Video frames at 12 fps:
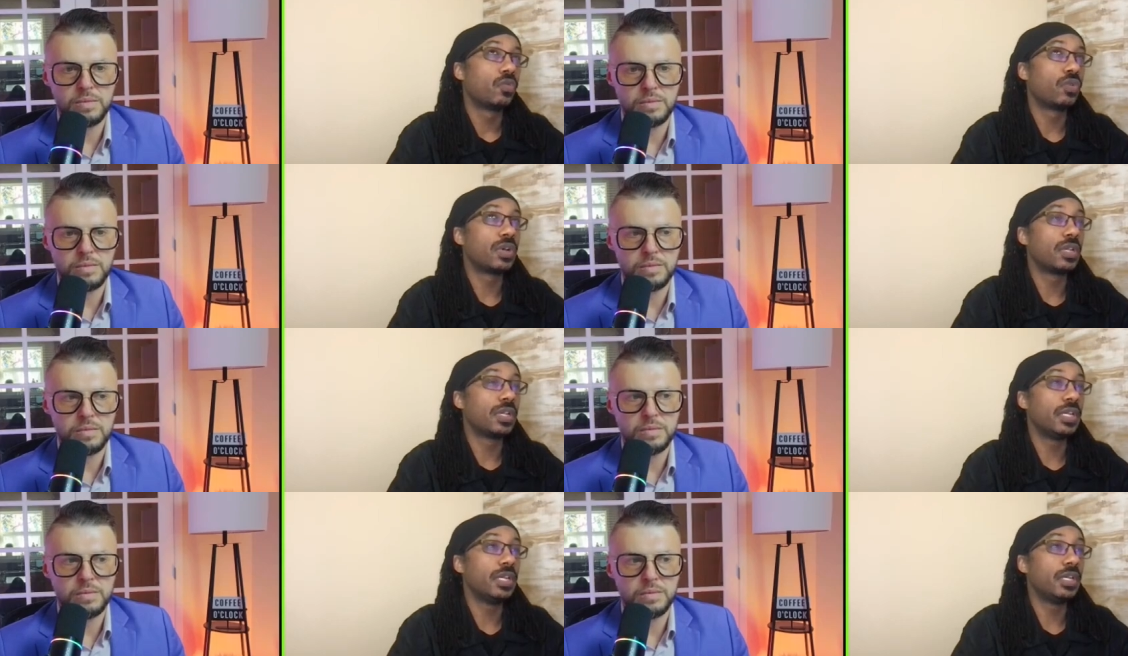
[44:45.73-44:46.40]

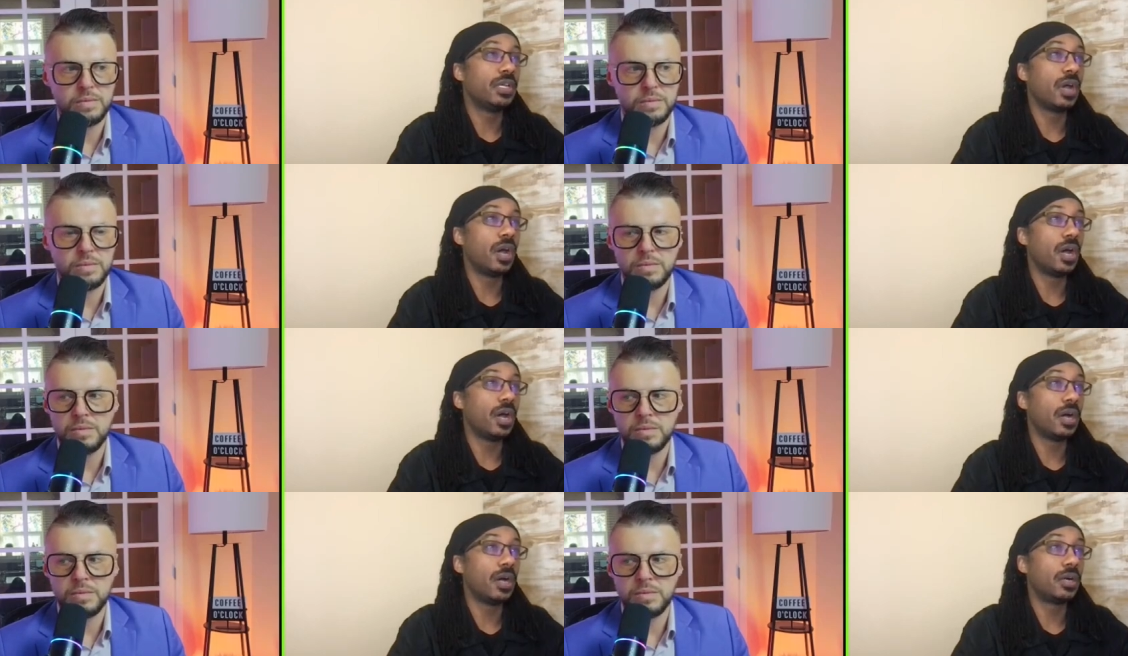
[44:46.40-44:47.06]
Speaker 1: really
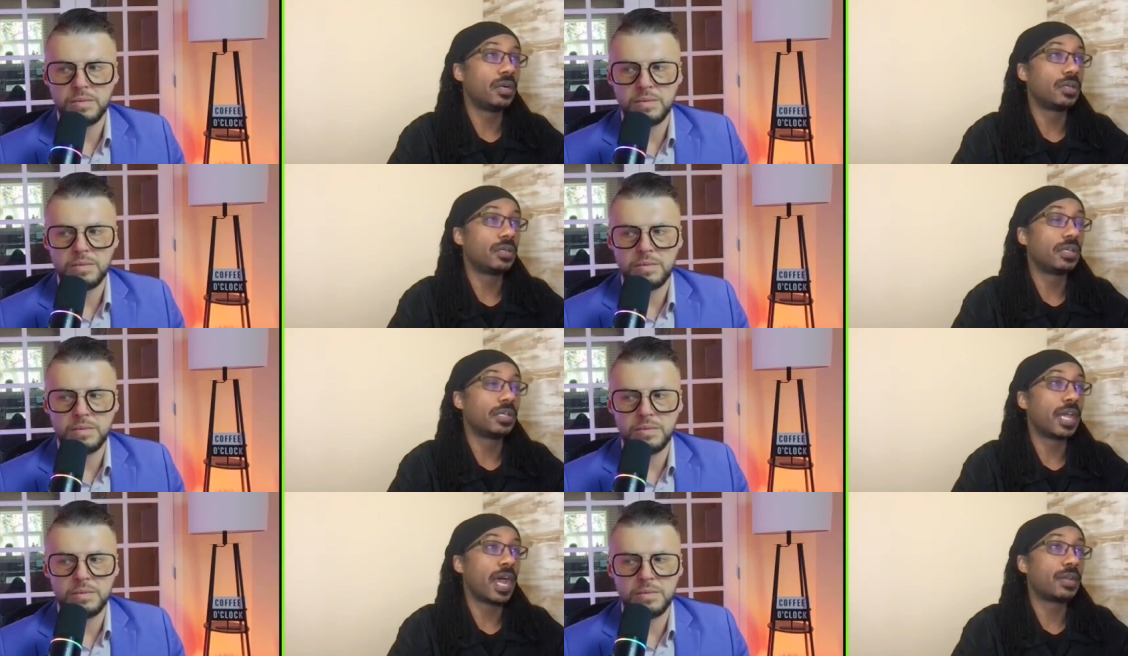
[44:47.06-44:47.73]
uh
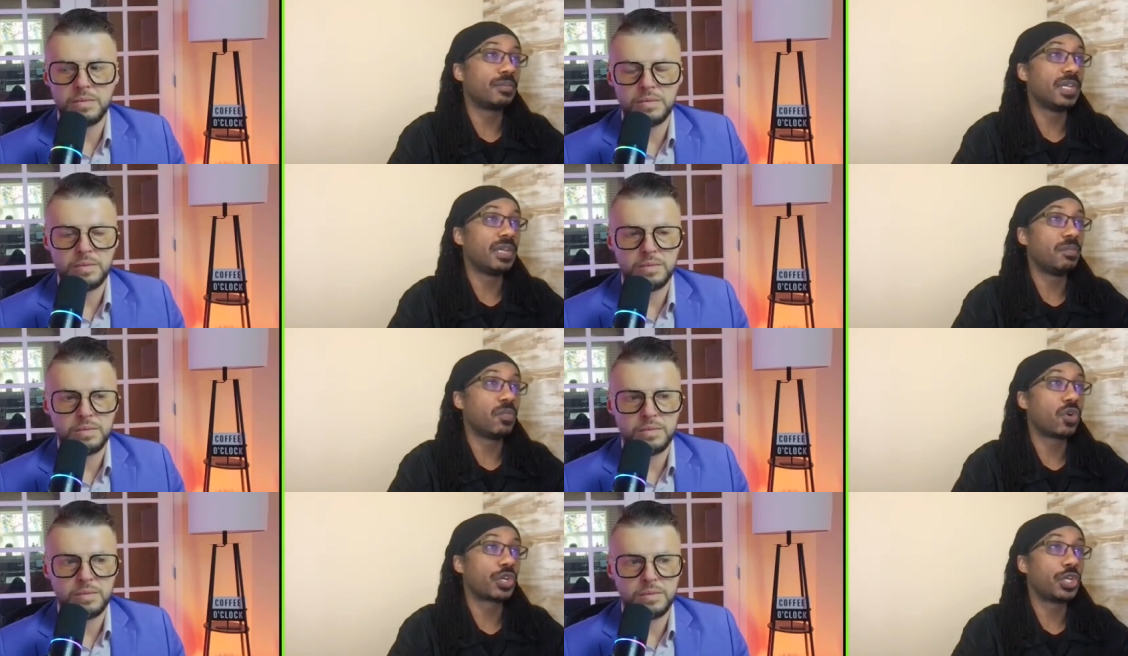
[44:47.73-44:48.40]
got me
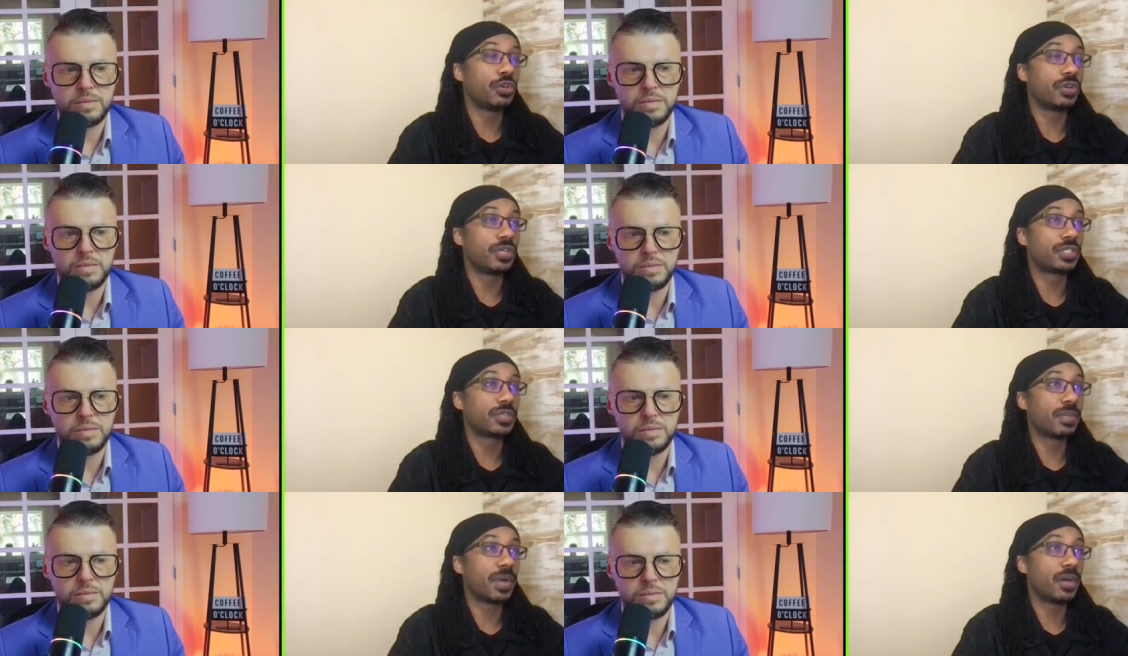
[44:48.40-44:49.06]
more
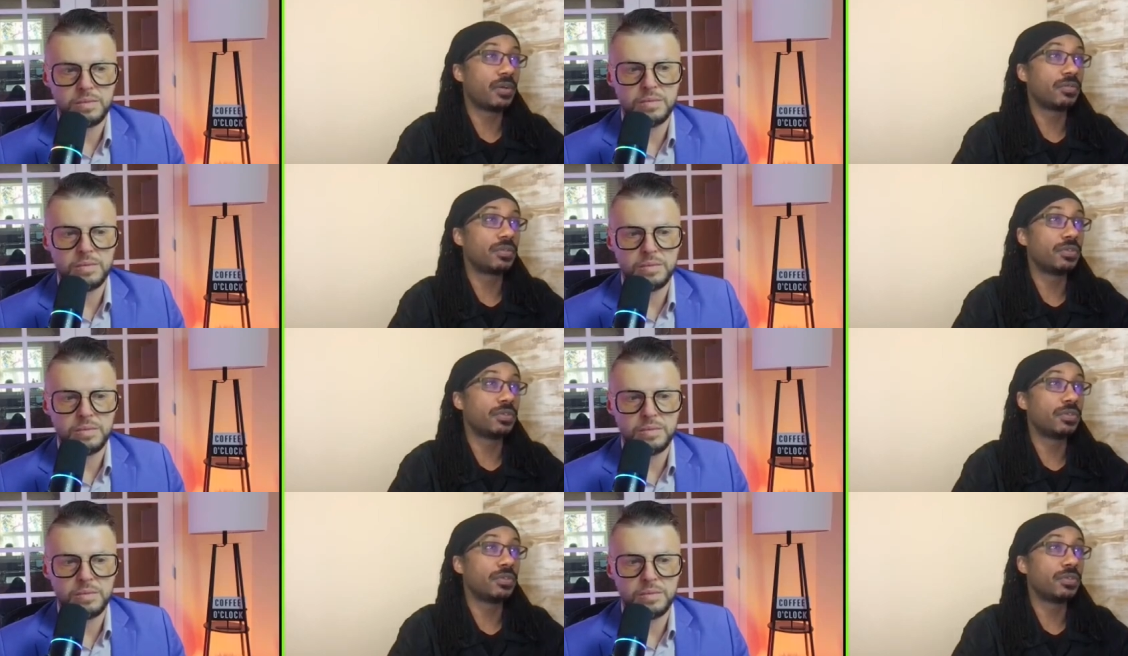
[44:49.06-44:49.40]
curious about